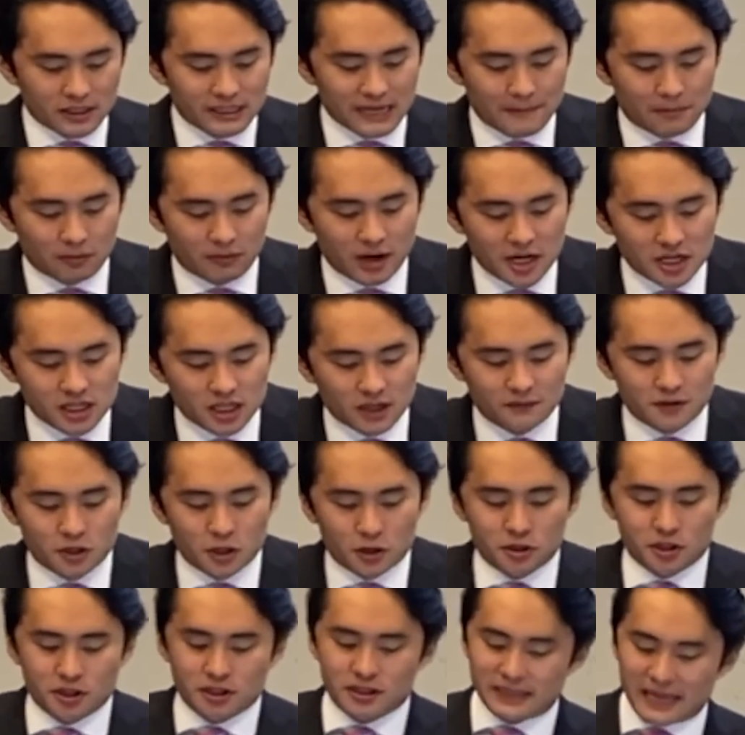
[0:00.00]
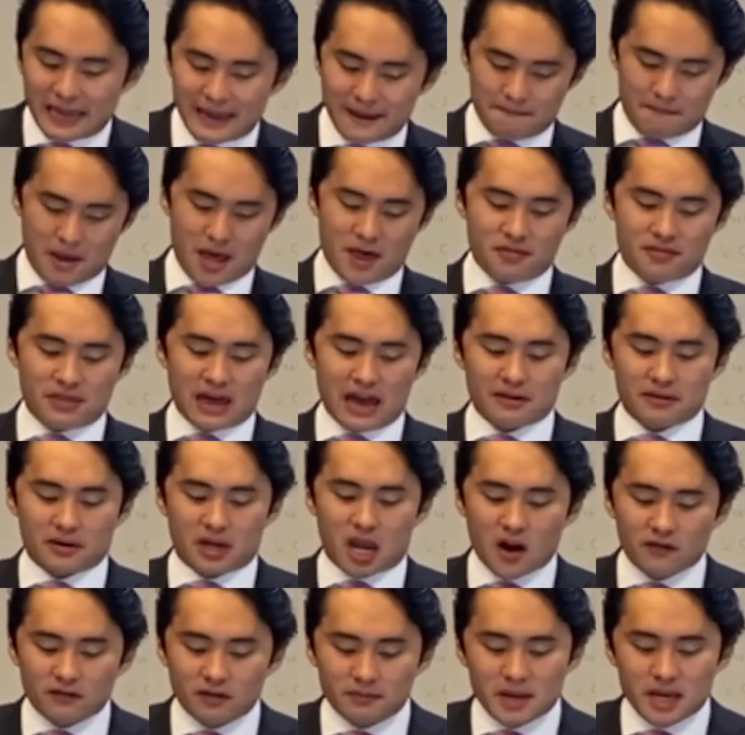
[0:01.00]
separation of church and state meant that
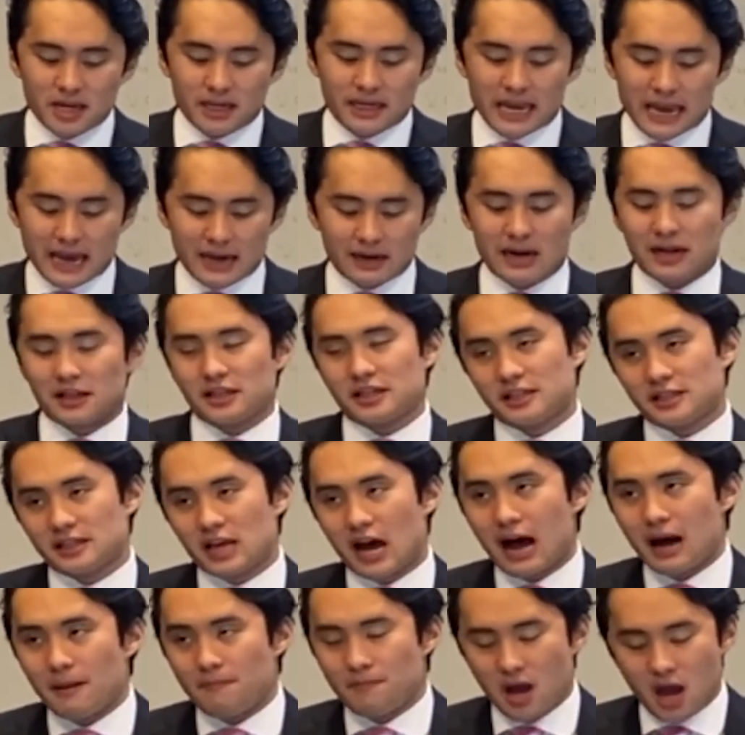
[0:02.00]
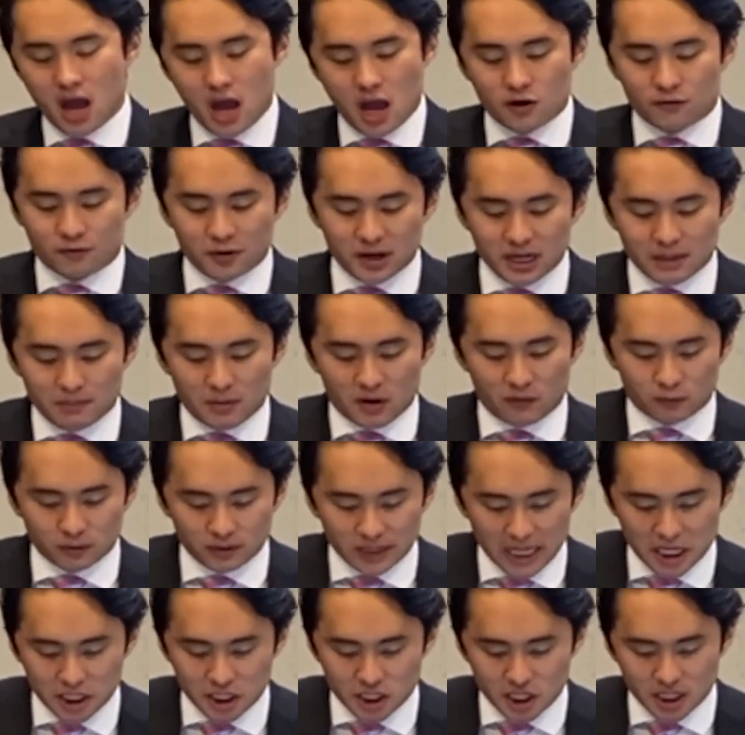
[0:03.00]
government cannot stop freedom of
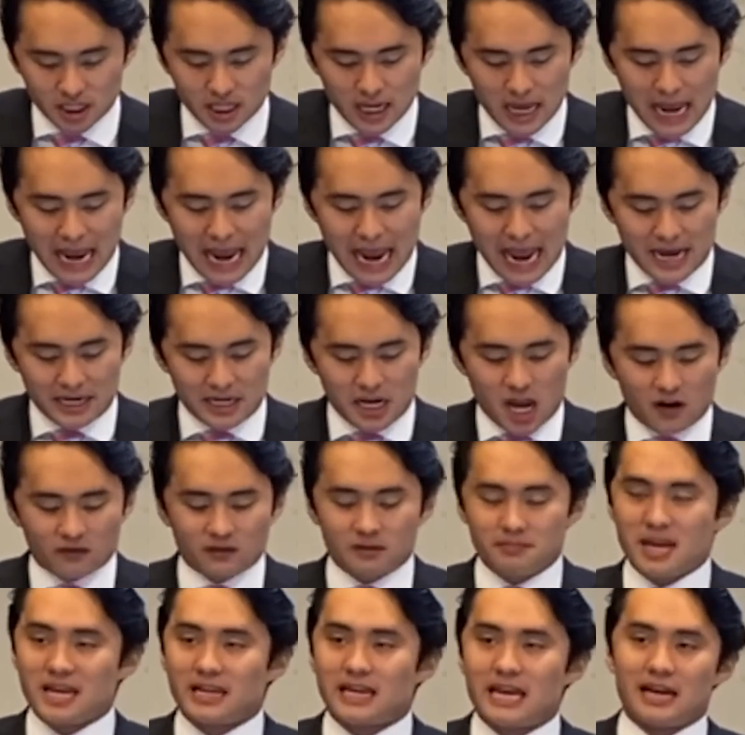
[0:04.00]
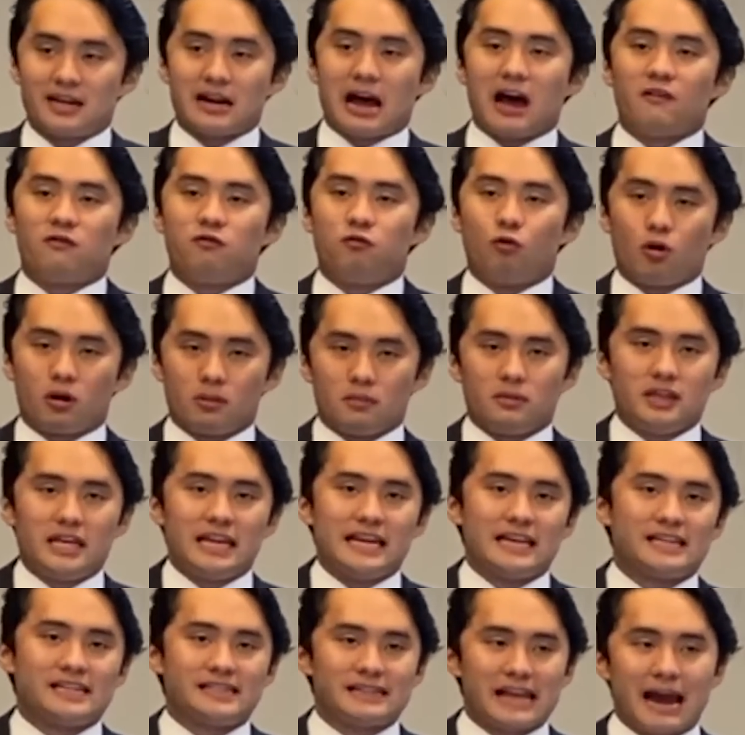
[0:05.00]
religion and government cannot formally
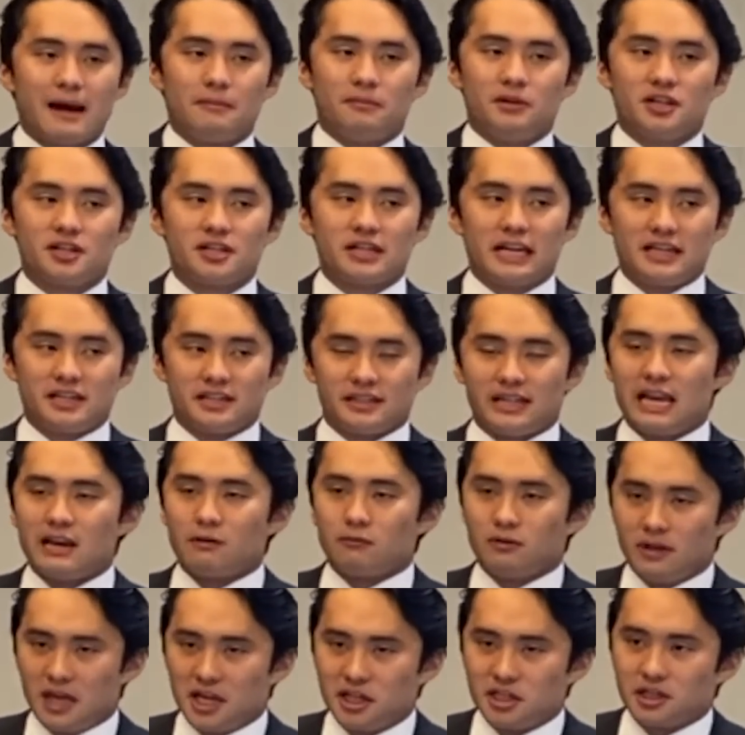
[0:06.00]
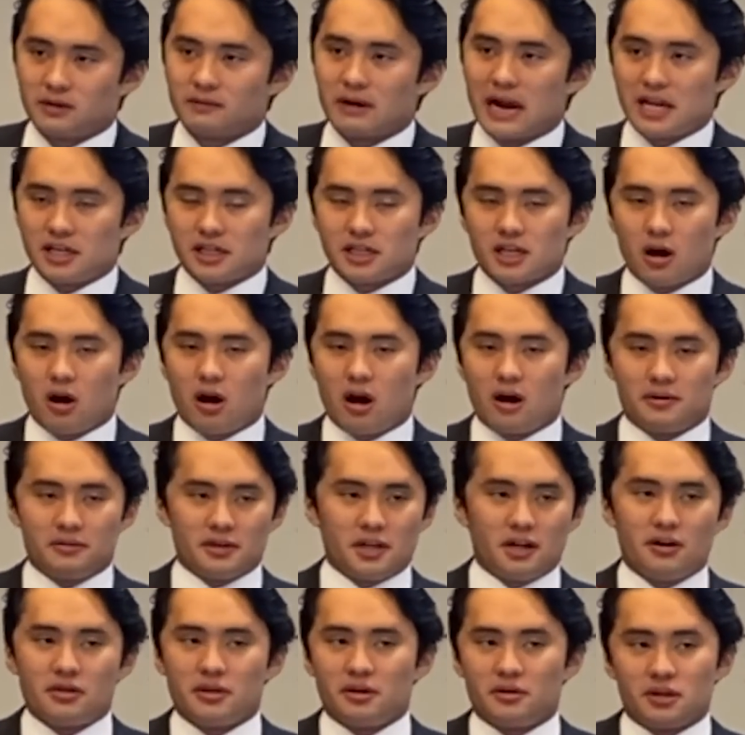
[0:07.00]
establish a state religion, right? So, you
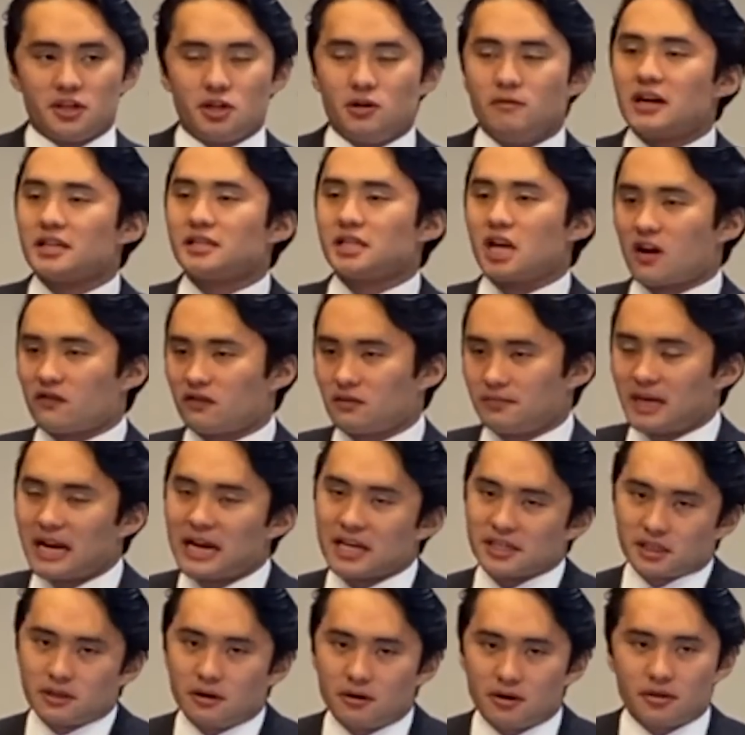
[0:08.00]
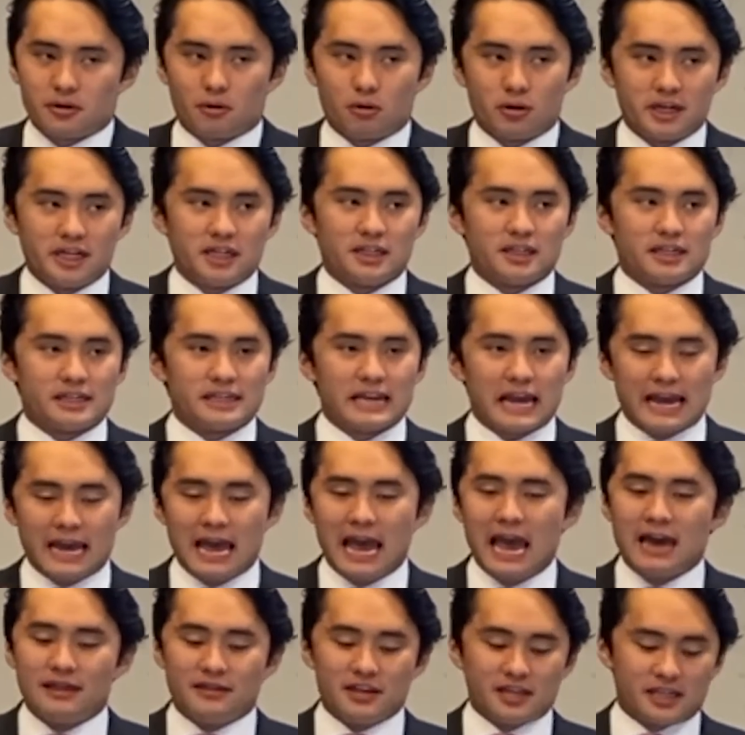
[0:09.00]
know, the U.S. government has no authority to say
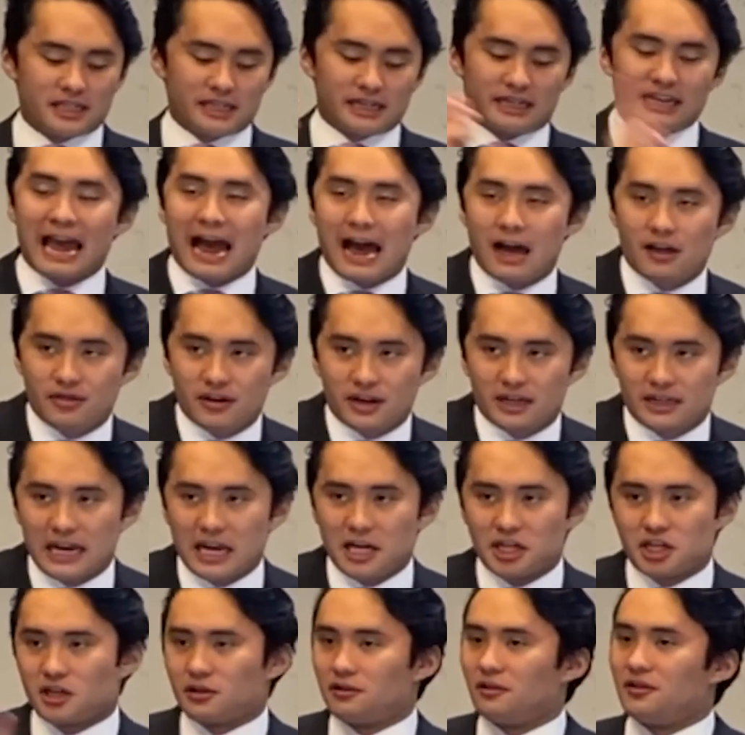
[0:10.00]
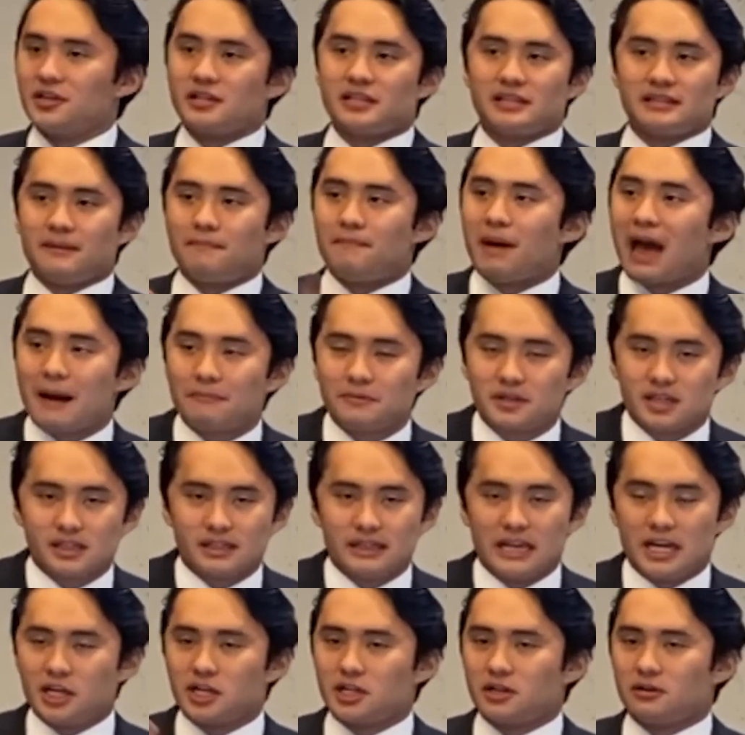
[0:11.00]
this is a Catholic nation or this is a Baptist
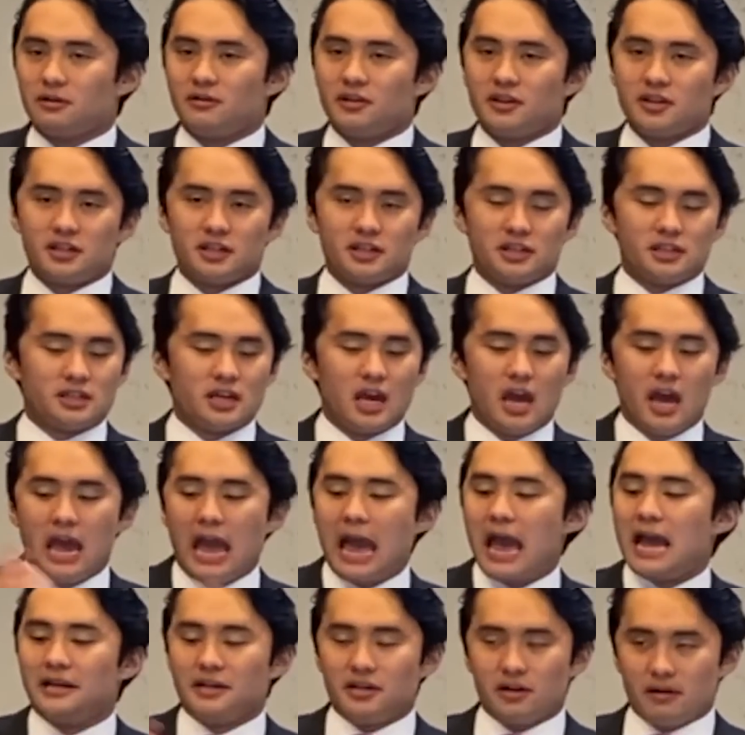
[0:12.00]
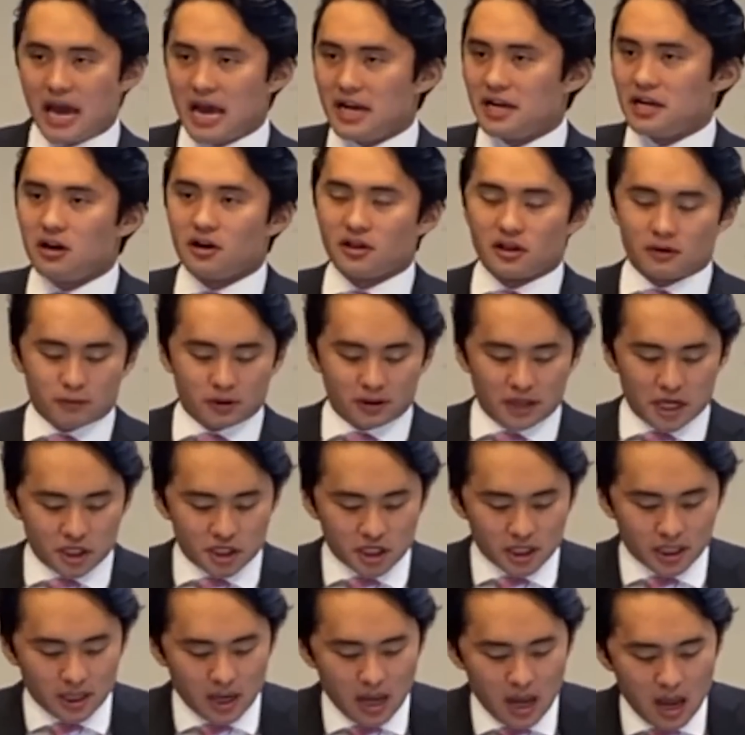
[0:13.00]
nation or this is, you know, any other
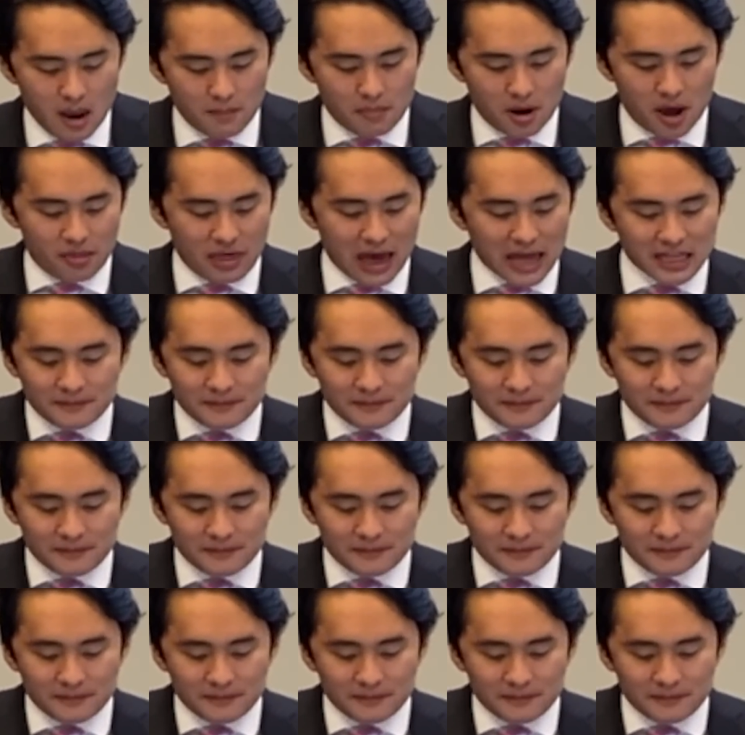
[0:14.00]
religion. But that's